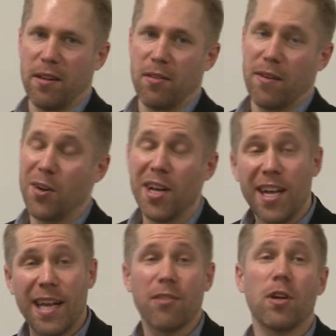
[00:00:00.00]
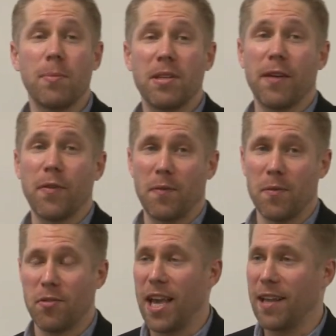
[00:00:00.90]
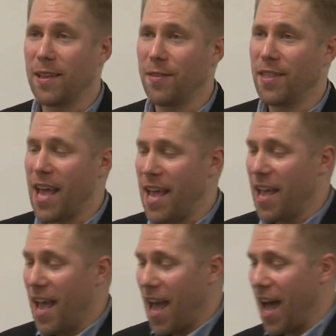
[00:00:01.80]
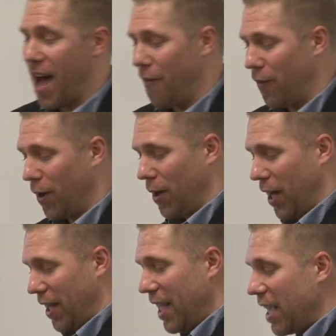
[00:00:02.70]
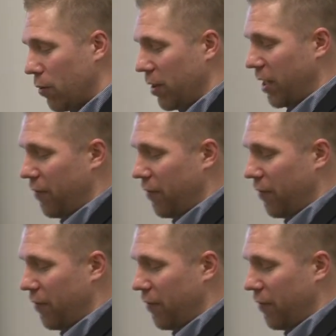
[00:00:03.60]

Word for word: uncivil. That's a little bit different from saying that they have equally